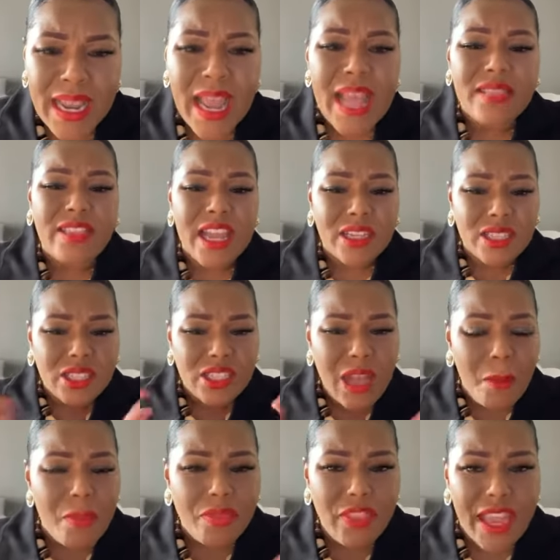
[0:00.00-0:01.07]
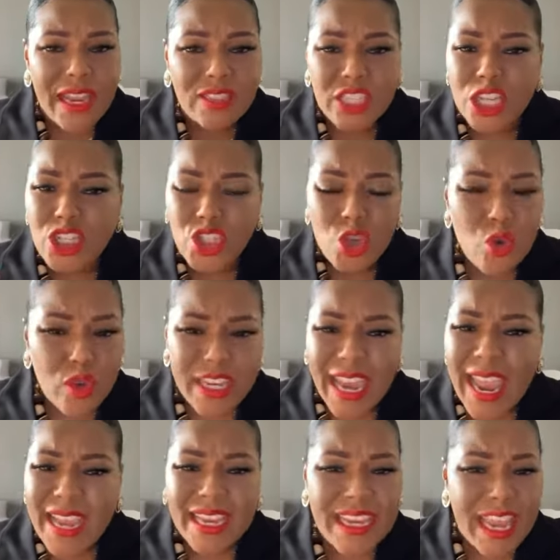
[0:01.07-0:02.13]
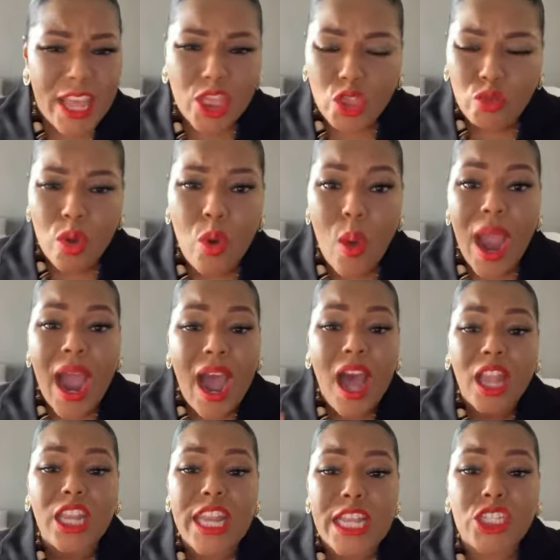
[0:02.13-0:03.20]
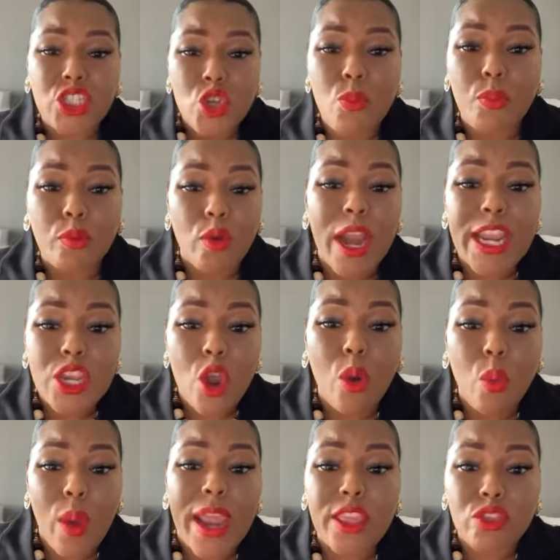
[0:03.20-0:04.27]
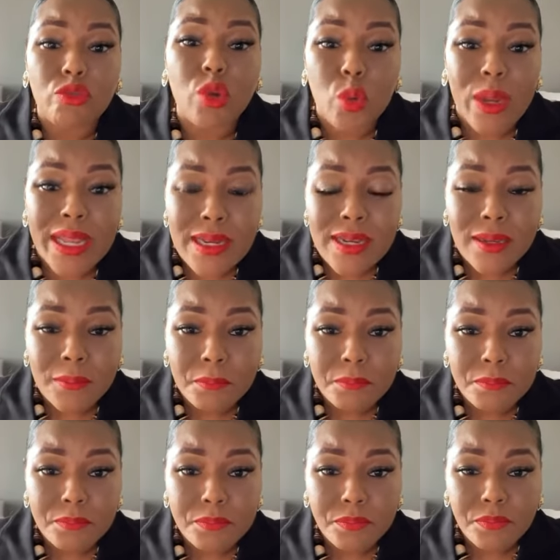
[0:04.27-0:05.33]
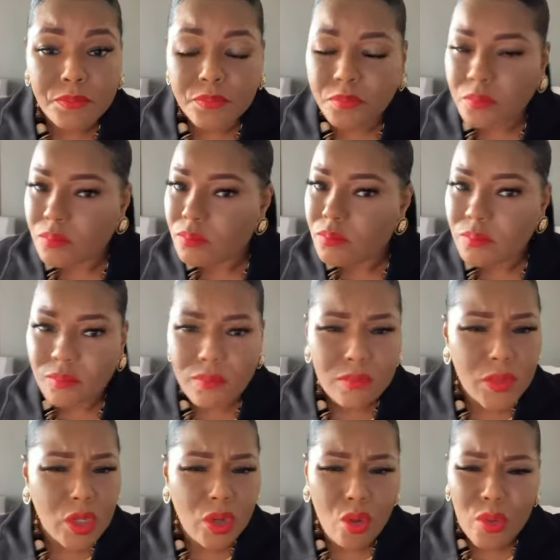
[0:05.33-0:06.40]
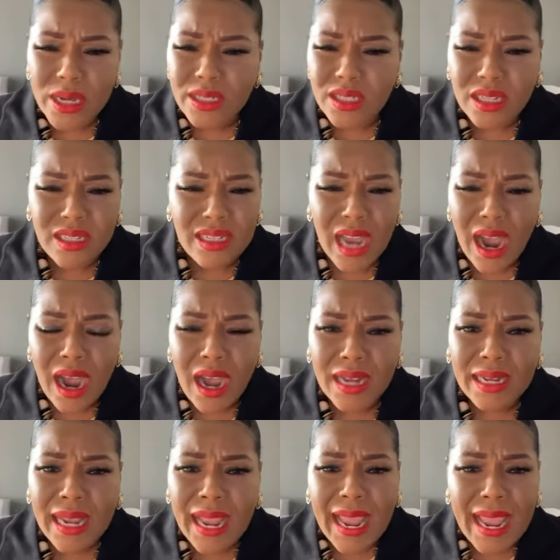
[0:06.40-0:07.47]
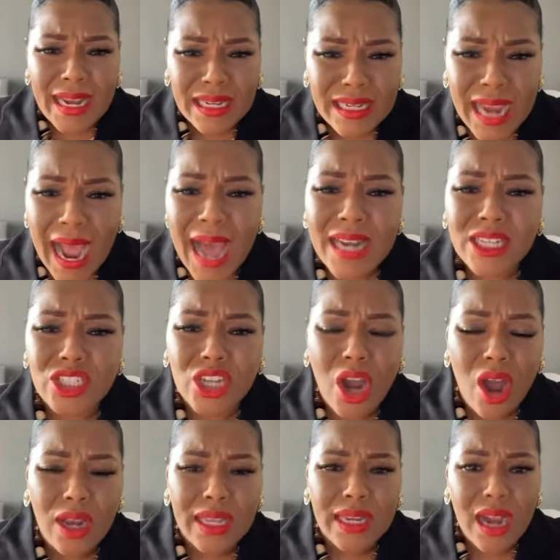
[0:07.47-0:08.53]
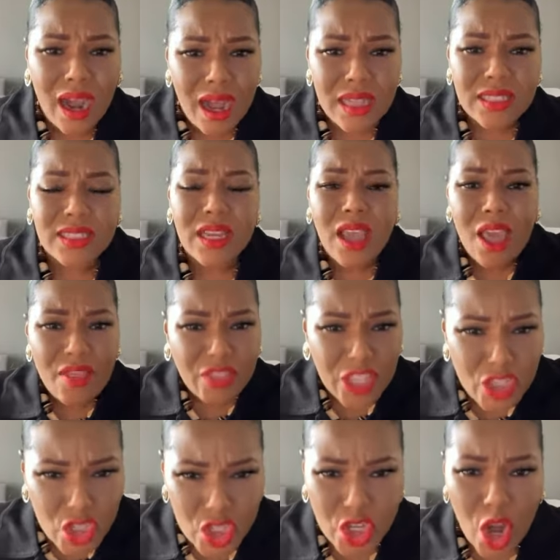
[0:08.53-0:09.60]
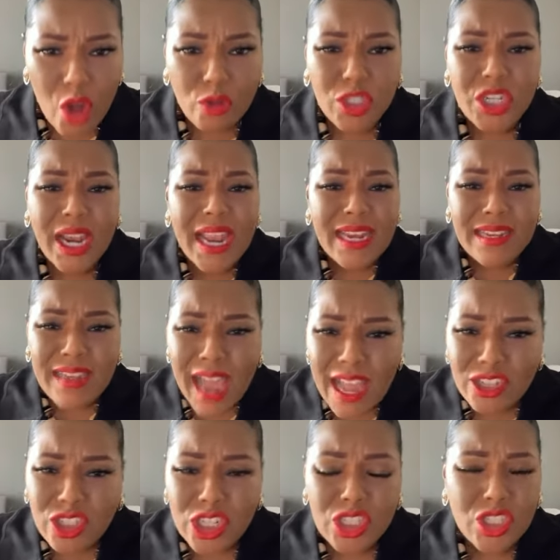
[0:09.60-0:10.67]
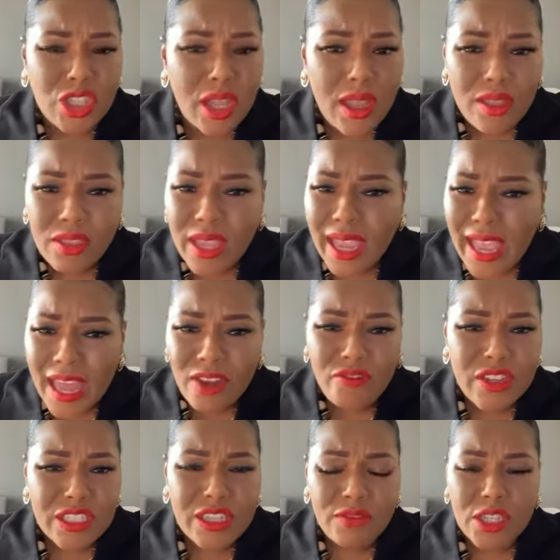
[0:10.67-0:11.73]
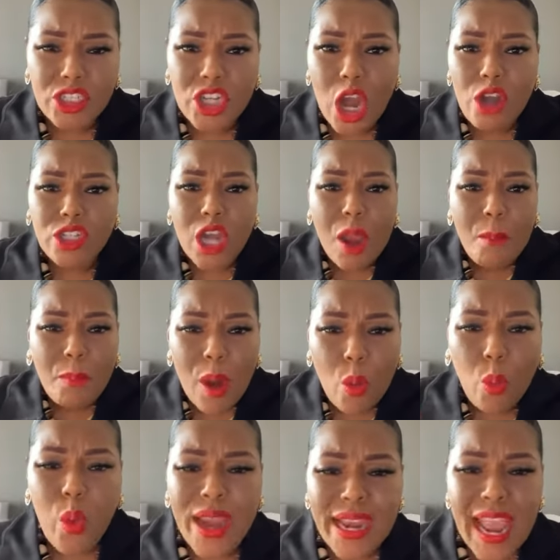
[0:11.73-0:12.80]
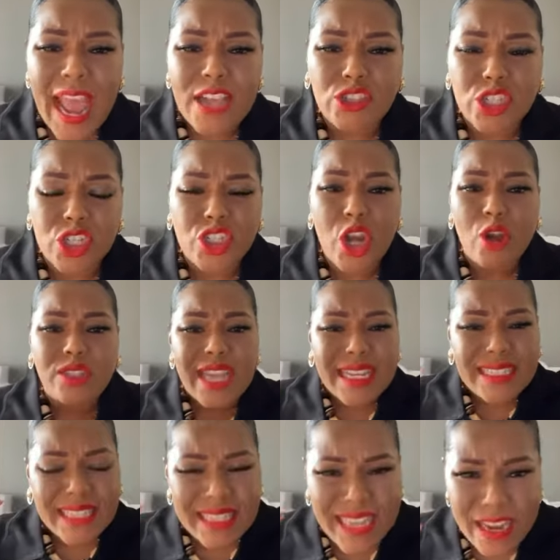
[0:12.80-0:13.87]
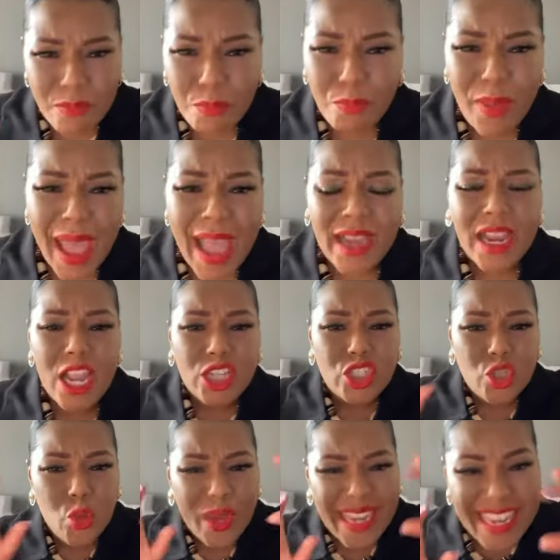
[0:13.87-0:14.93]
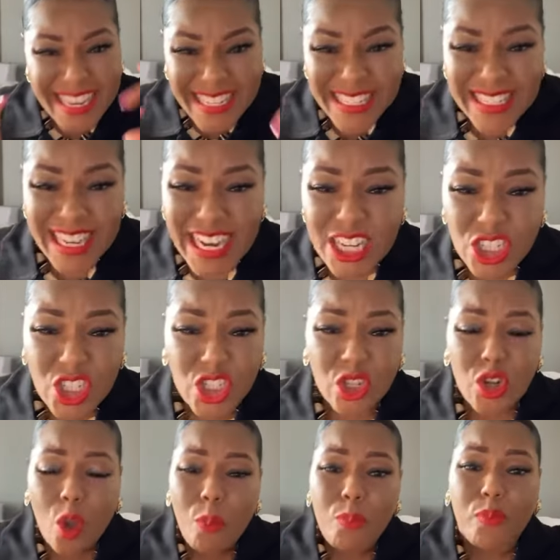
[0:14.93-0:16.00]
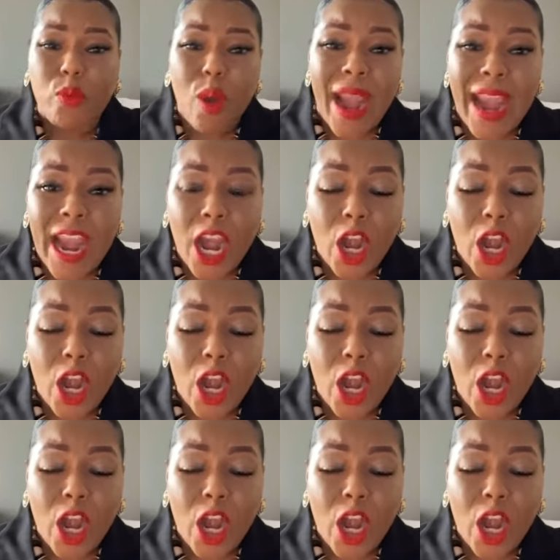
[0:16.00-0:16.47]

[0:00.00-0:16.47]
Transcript: There are some things that you can't get through unless you pray your way through it. Glory to God. And God is calling us the church, not just the edifice of the church, but we as the church to get back to intentional prayer.